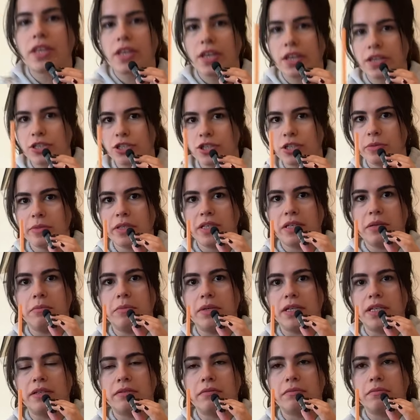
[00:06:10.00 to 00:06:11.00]
extremely
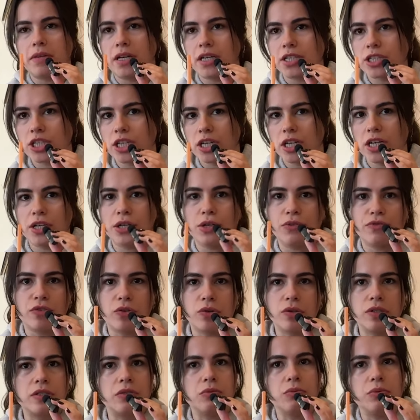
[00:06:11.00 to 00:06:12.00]
mid matcha and of
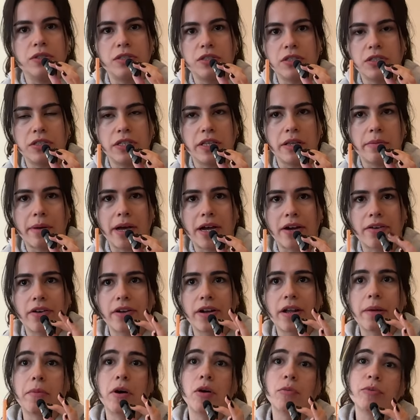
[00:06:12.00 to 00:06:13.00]
course wizards in the
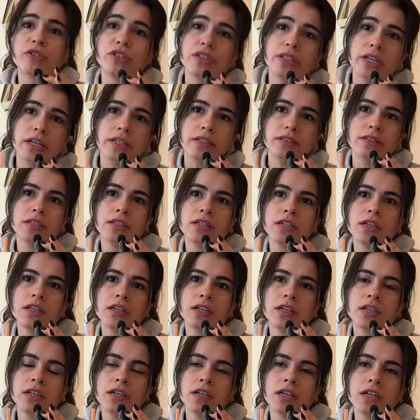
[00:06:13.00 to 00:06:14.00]
background. I'm almost done.
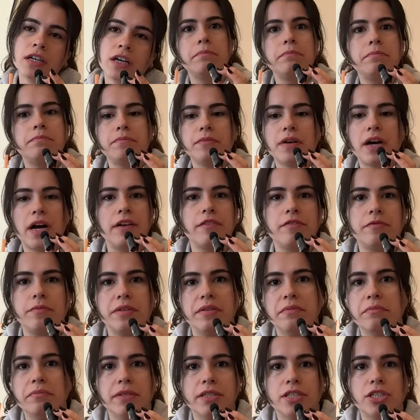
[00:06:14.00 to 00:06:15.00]
I've
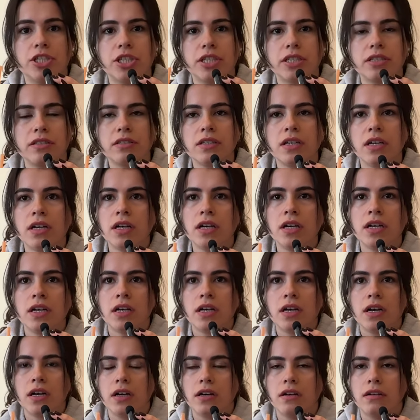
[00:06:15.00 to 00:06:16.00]
been binging
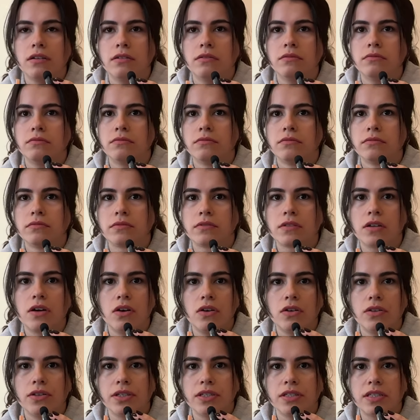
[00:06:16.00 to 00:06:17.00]
um
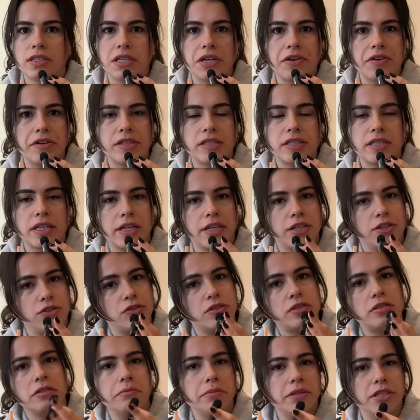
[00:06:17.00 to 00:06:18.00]
all the series that I
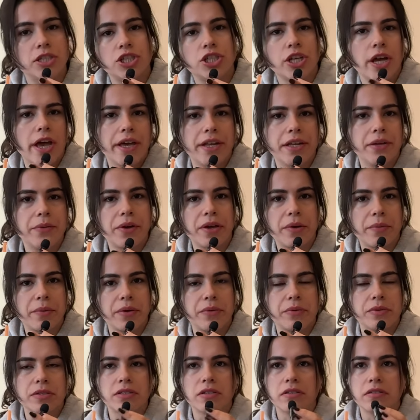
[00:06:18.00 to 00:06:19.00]
used to binge anyway when
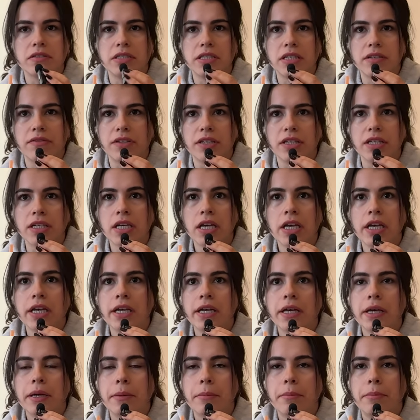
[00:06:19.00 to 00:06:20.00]
it was on TV.
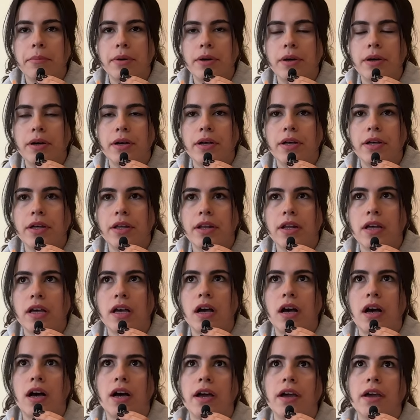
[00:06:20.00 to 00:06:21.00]
But
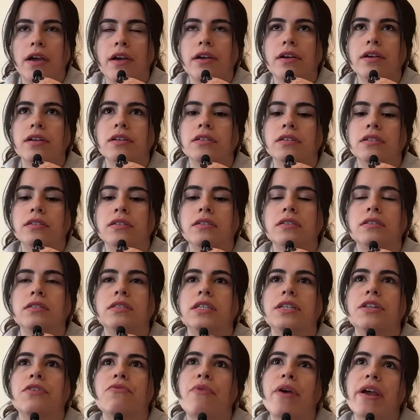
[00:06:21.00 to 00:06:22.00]
I
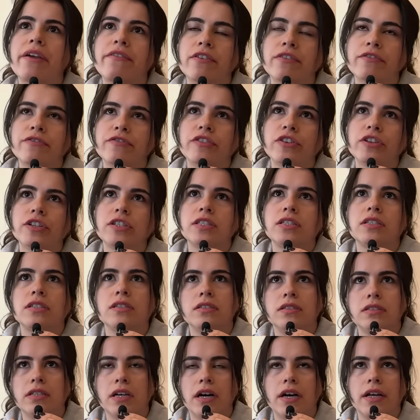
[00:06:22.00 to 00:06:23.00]
did Raven first,
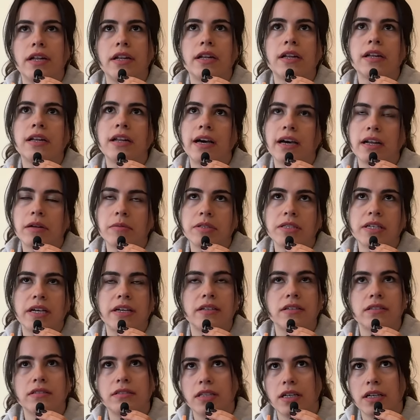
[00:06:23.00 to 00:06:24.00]
done. Hannah
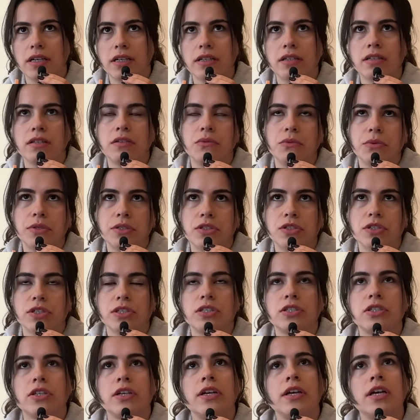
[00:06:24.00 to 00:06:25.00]
Montana, done.
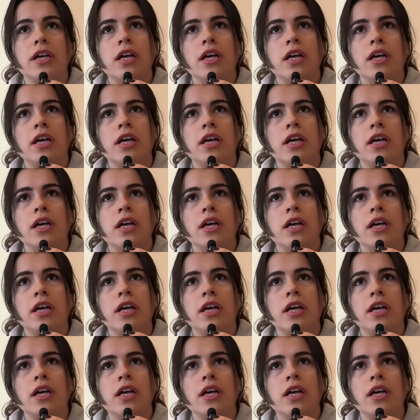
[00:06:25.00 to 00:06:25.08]
Wizards,